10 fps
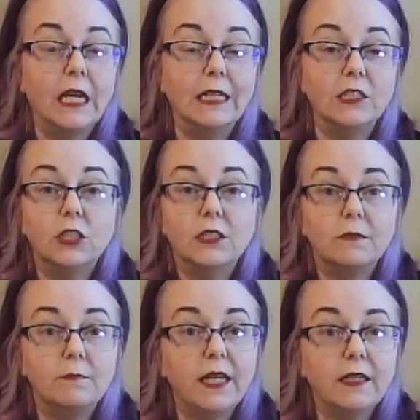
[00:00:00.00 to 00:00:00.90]
And she's
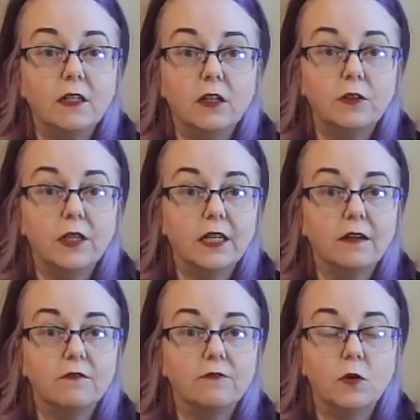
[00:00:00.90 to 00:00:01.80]
made
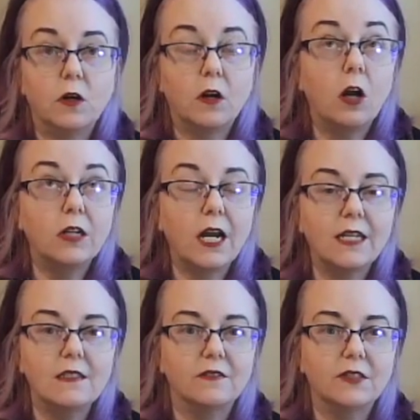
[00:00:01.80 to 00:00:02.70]
clothing for all
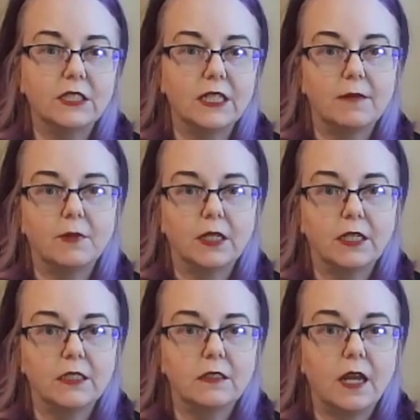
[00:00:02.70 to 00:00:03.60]
kinds of
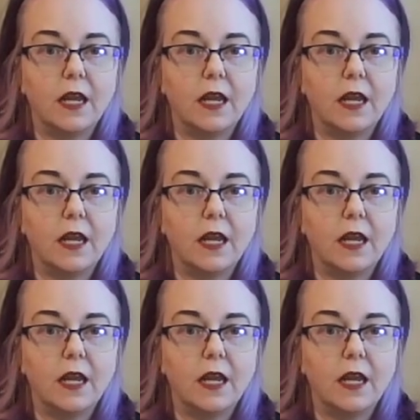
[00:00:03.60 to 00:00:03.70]
celebrities,